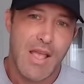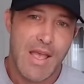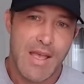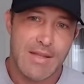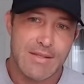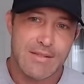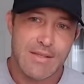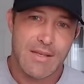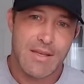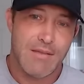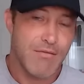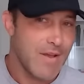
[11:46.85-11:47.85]
And
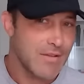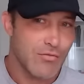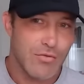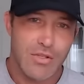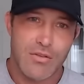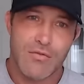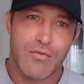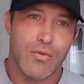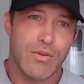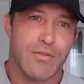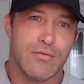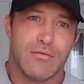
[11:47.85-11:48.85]
fats are really good
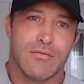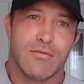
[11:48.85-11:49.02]
for you.